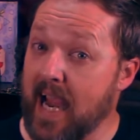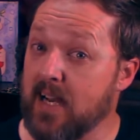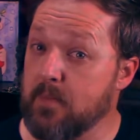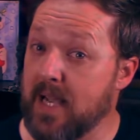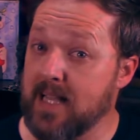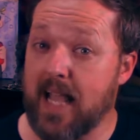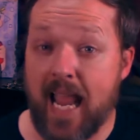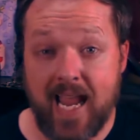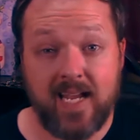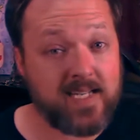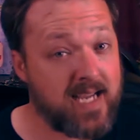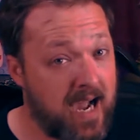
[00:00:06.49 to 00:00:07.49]
animated
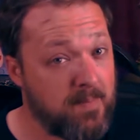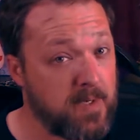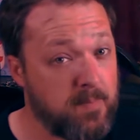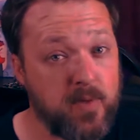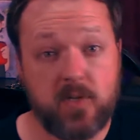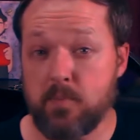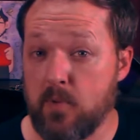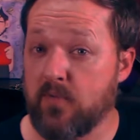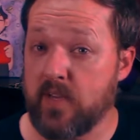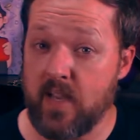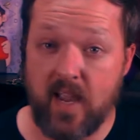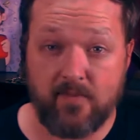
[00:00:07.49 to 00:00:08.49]
and comic book
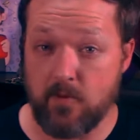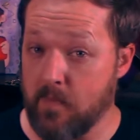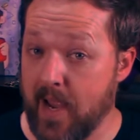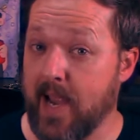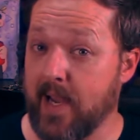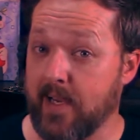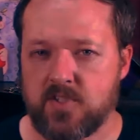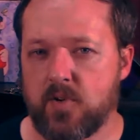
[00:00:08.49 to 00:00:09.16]
movie ever made.